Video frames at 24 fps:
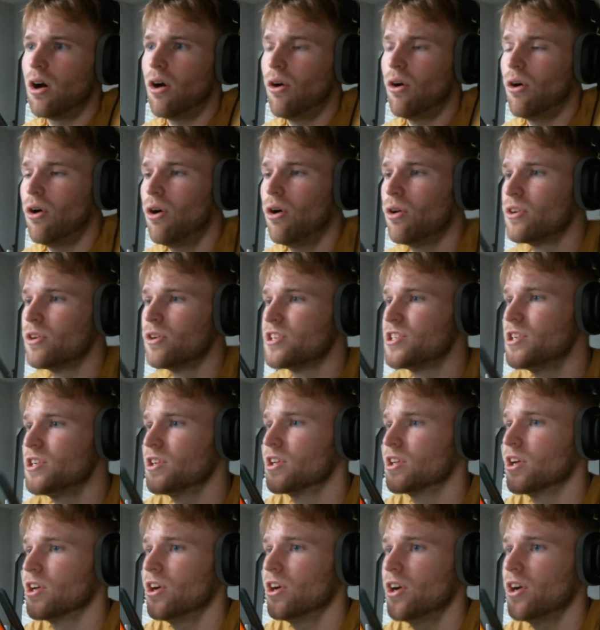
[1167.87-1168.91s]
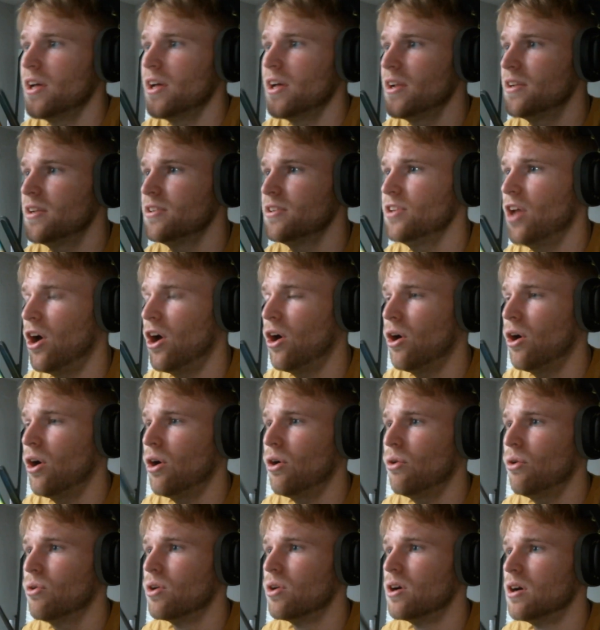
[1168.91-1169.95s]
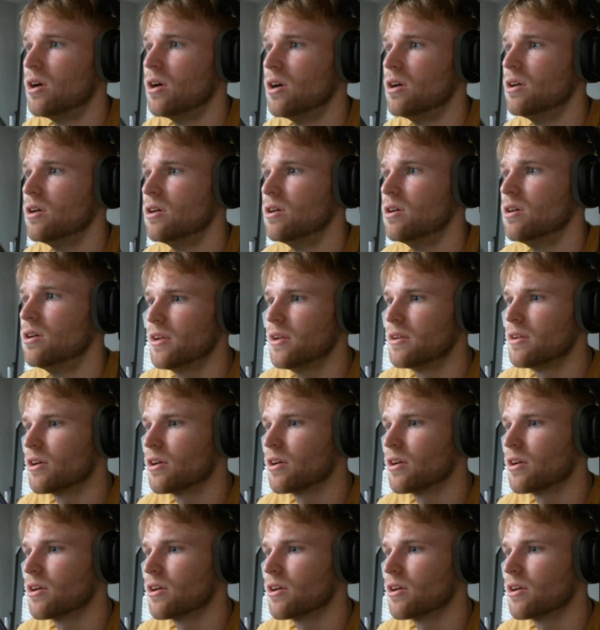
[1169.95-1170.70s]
Oh, is she good? No. Good?